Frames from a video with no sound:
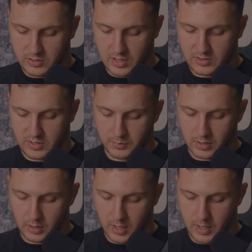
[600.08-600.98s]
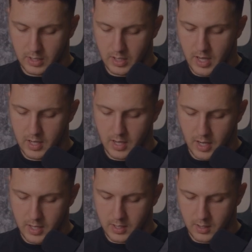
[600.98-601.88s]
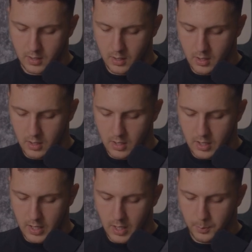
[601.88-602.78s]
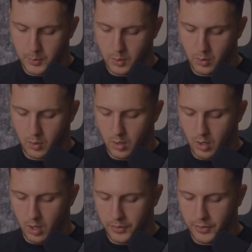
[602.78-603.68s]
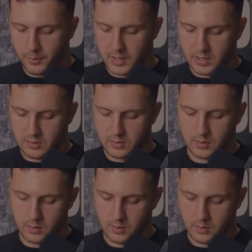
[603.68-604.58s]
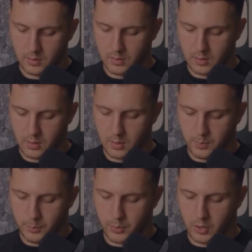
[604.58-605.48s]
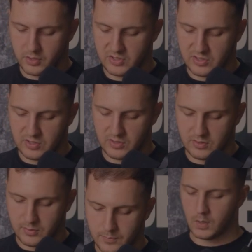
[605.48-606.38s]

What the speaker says: say something like, hey, I can help you automate processes.